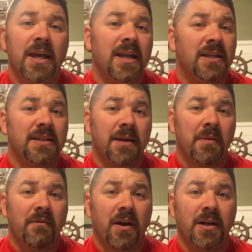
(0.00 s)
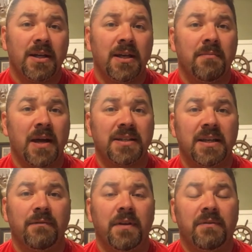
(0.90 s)
He didn't take me very deep, about
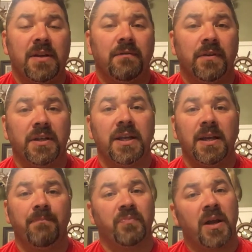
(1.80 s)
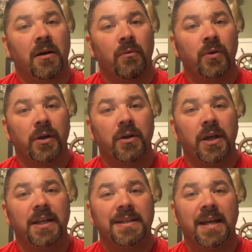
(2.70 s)
10, 15 foot deep. Now, I want to go
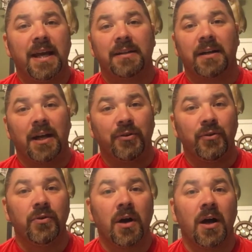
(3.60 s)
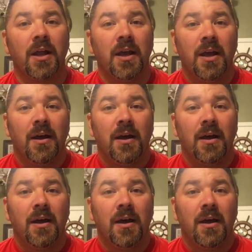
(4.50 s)
ahead and tell you out there, I do not